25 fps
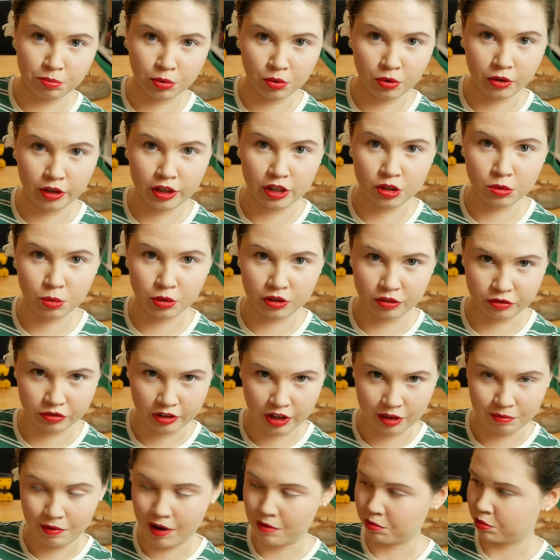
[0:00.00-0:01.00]
Boyd would
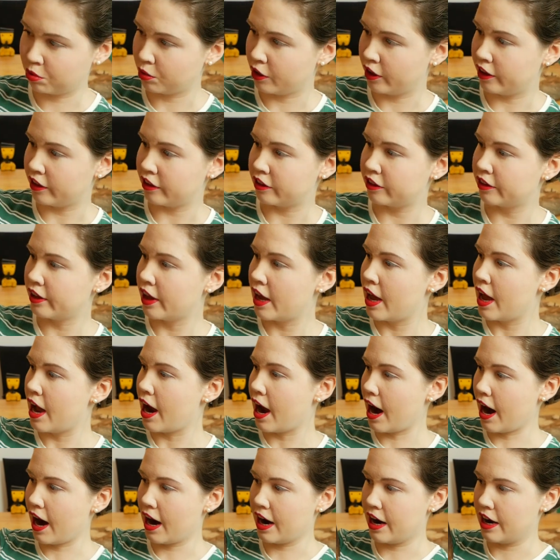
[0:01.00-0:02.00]
have come up with
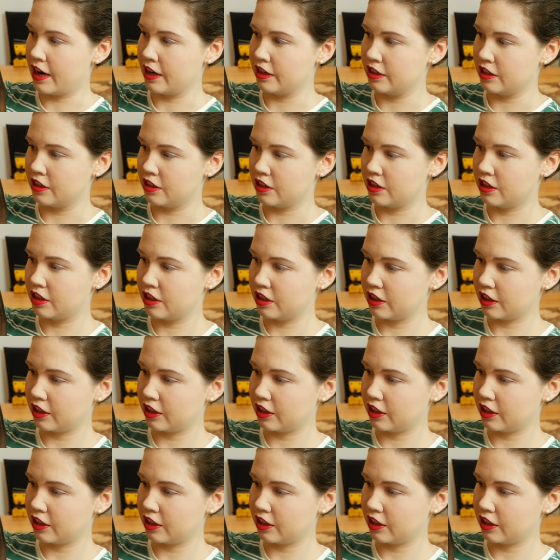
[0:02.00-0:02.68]
and